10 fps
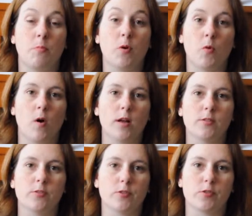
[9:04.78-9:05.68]
book
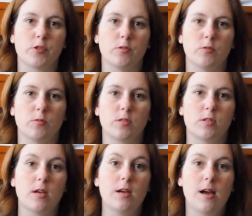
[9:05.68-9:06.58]
ones or twos.
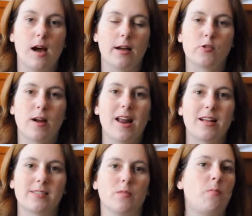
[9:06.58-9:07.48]
I try
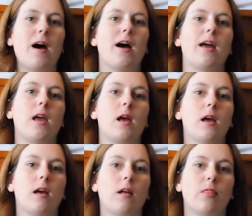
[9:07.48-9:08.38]
not to buy
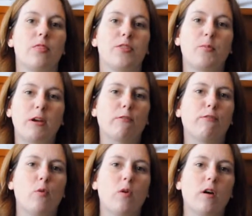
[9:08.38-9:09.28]
three or
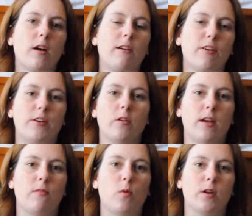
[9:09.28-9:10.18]
four if I
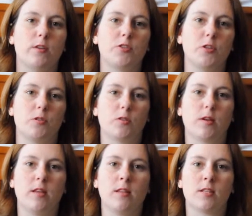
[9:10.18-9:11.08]
don't have one and two, so
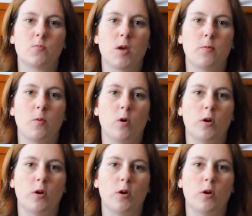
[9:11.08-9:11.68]
I think this might be